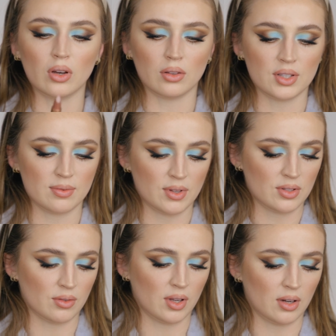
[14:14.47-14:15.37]
Oh, this smells
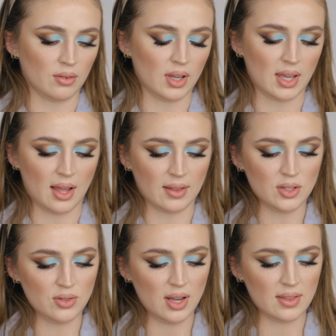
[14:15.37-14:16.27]
so good. Okay, yeah,
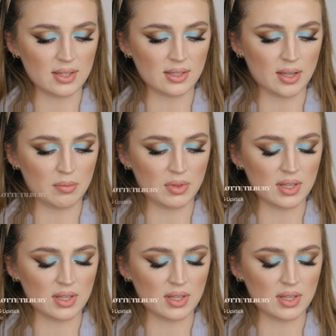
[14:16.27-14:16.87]
let's try this lip.